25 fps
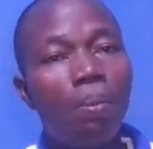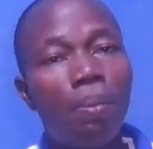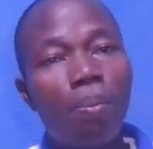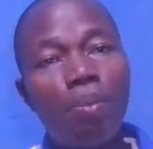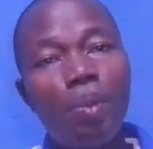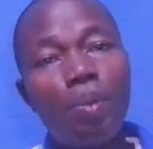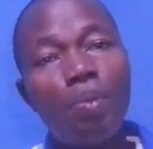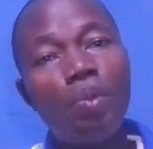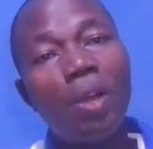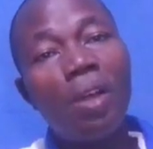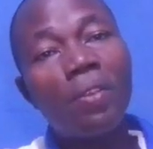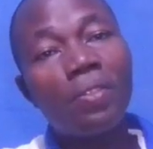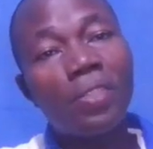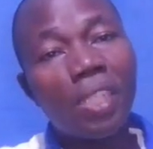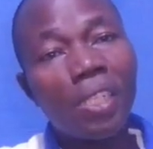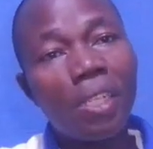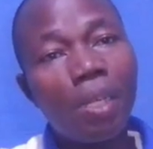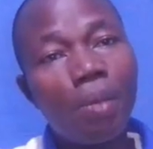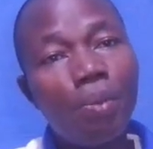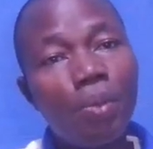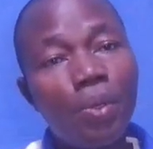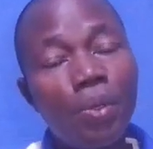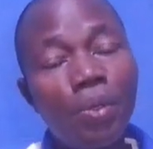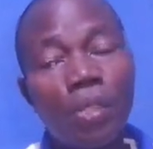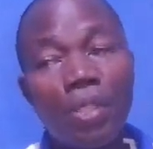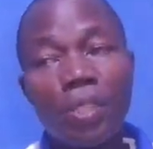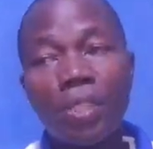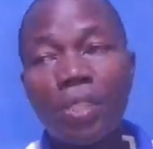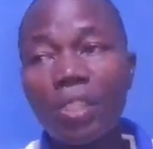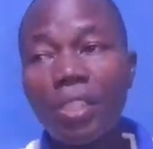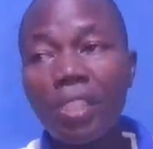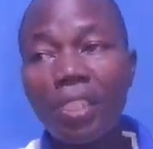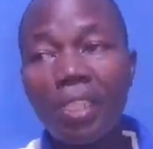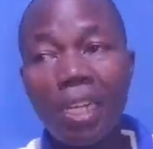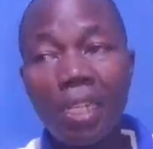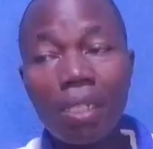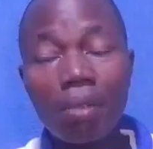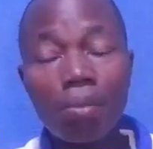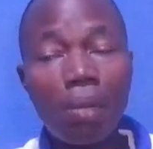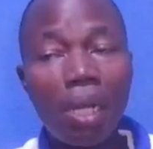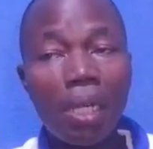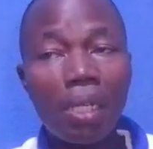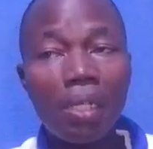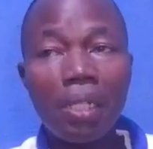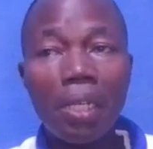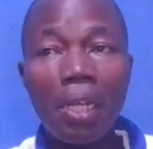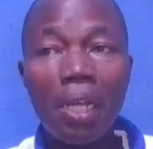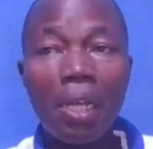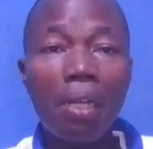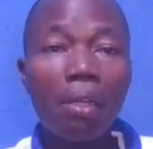people have started building. See that man
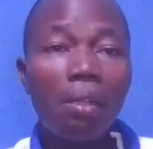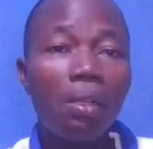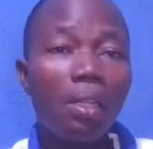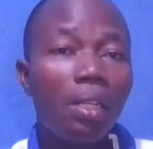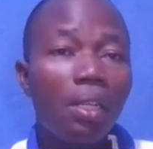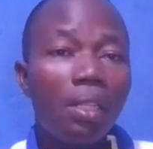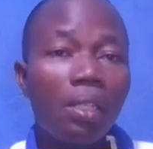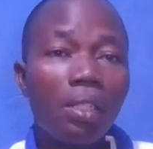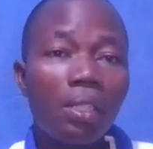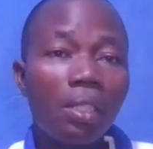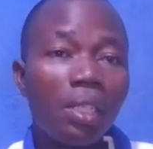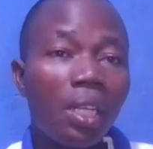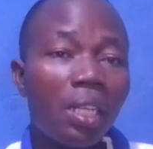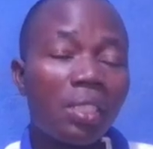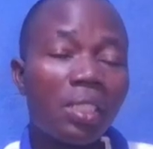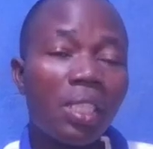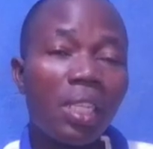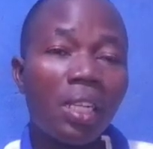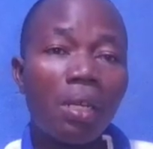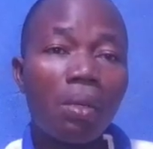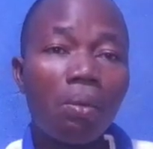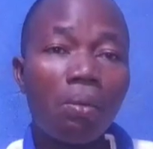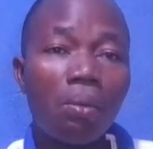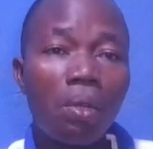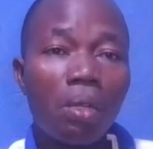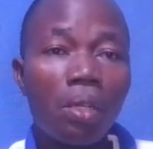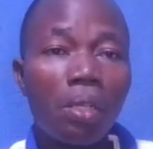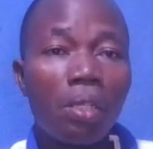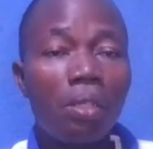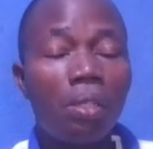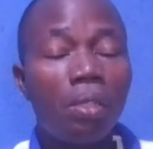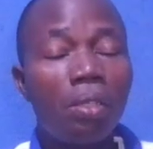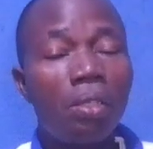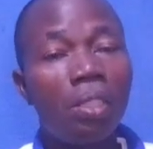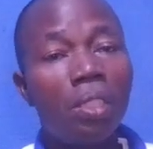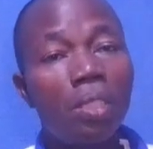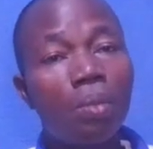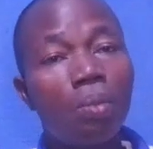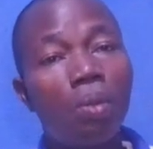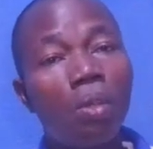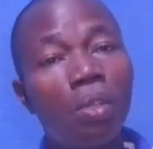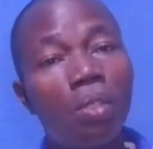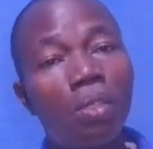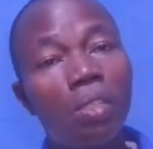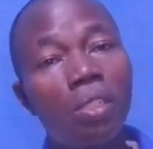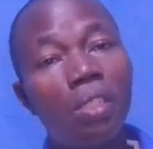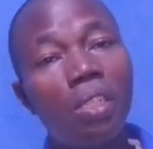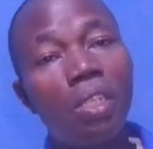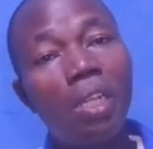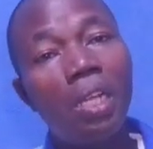there, he has started working on his
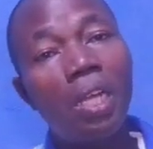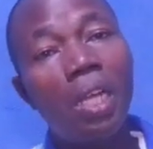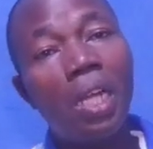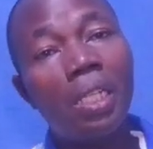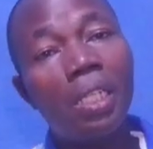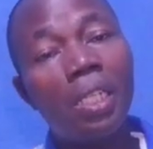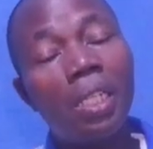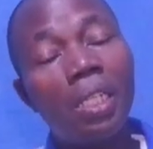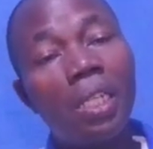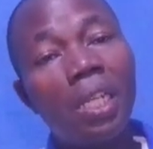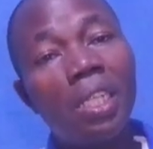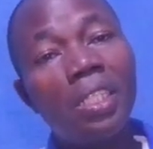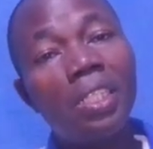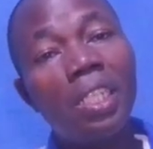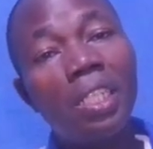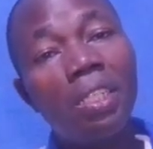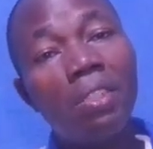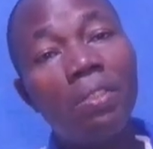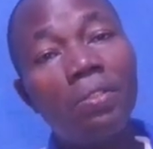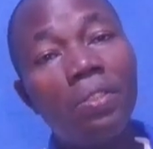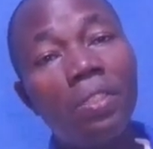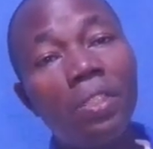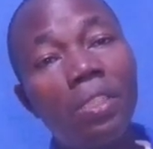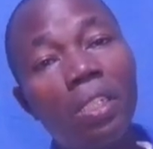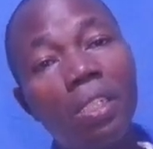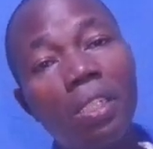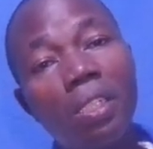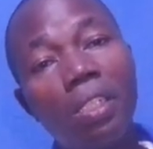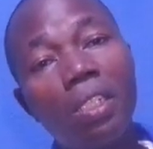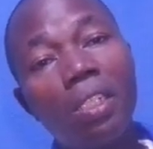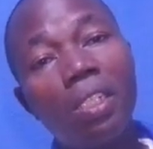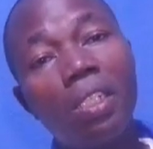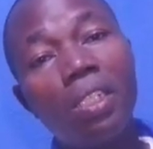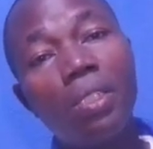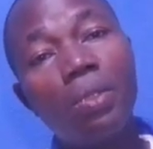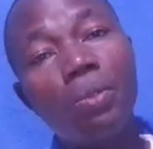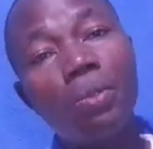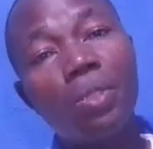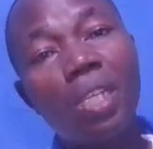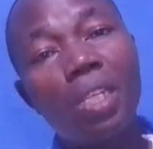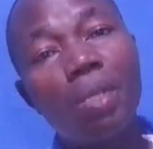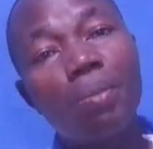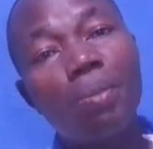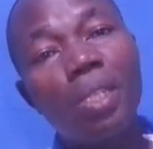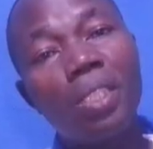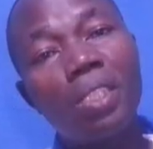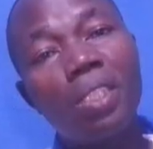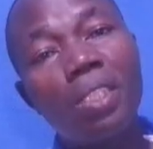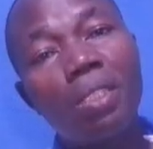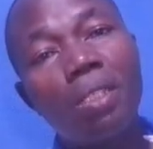plot. And then at the end of the day, you tell the
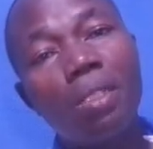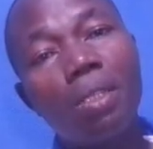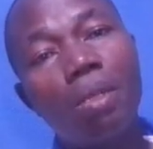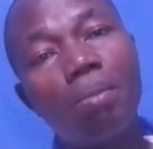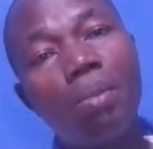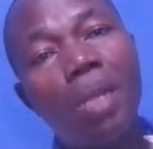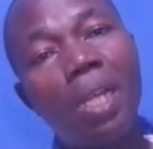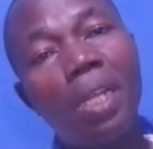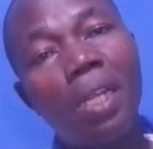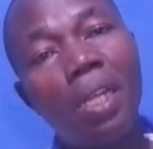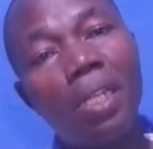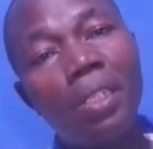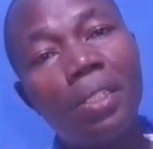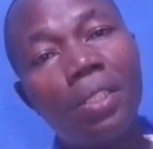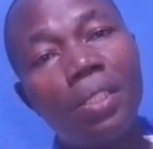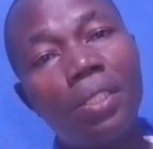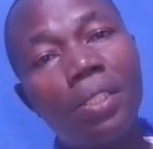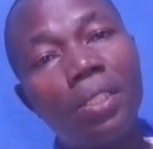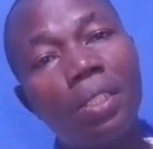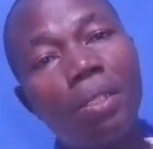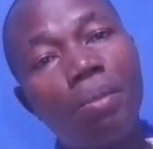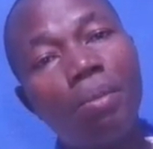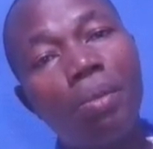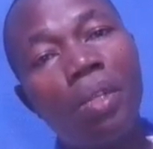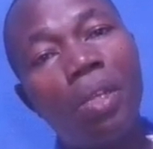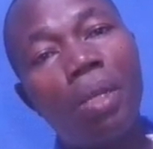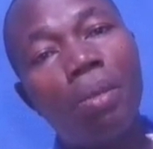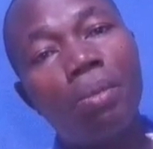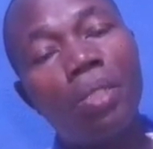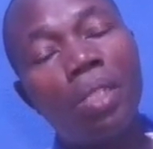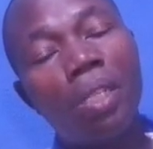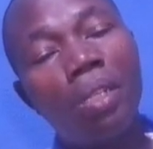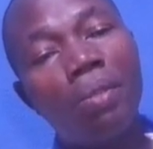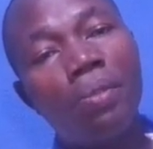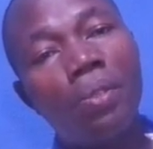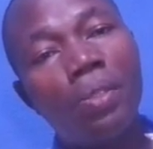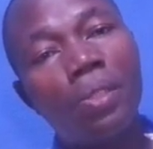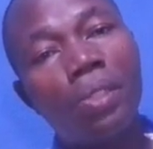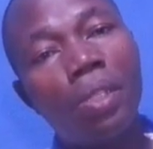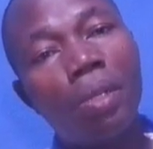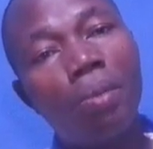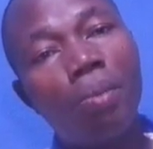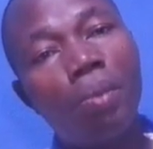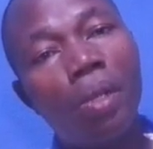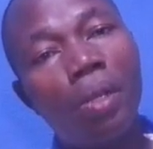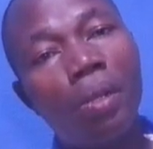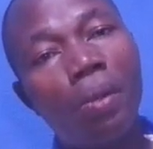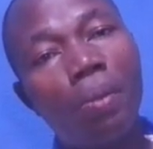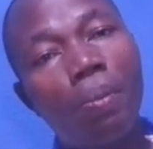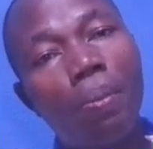person, my land is 3 million, I'm selling for 3
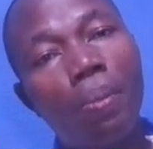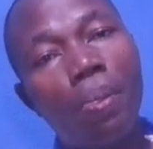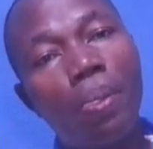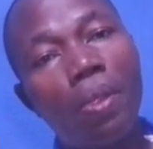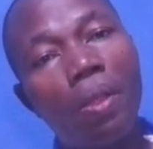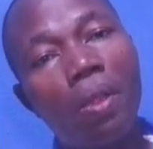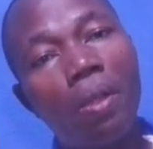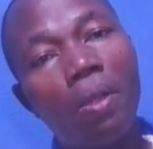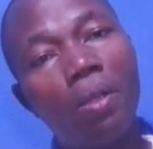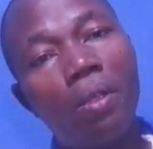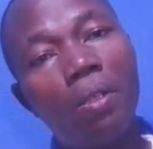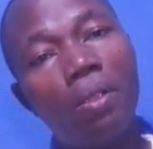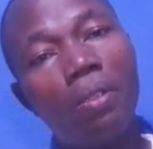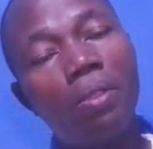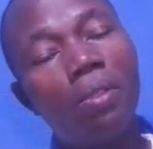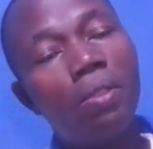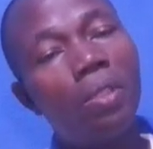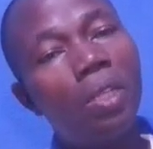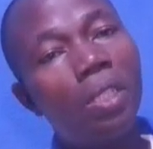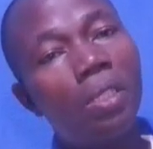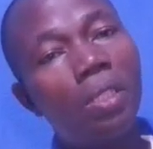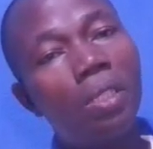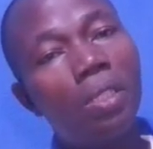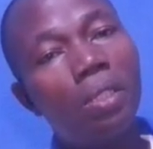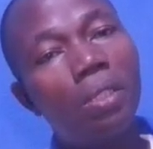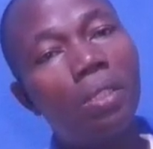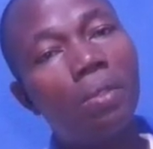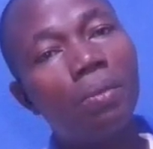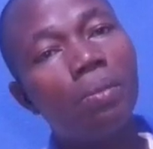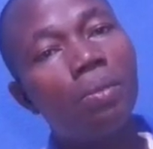million. You get it?